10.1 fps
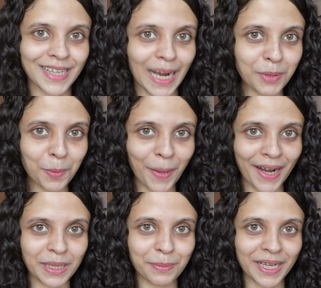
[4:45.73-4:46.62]
Grab your
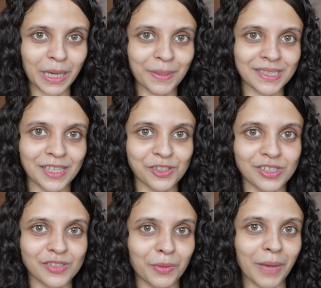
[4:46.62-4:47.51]
party makeup
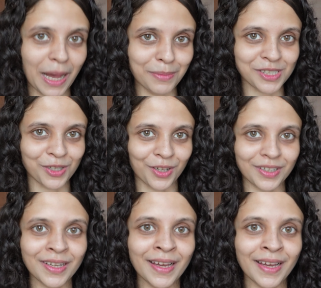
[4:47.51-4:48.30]
essentials from Amazon.